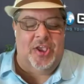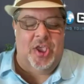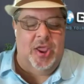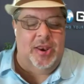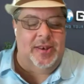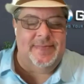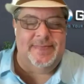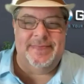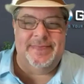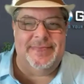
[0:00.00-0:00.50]
know.
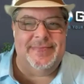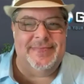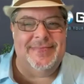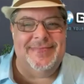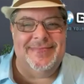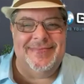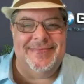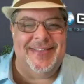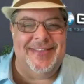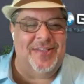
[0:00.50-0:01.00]
Good.
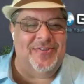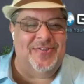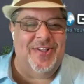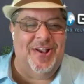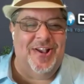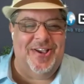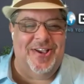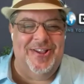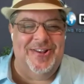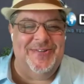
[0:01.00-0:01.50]
If you're still that's
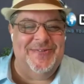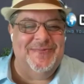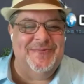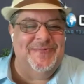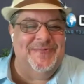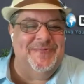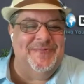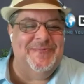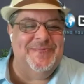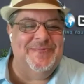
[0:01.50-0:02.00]
getting loads good. Of
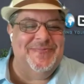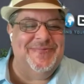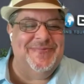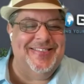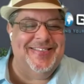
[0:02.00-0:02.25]
money,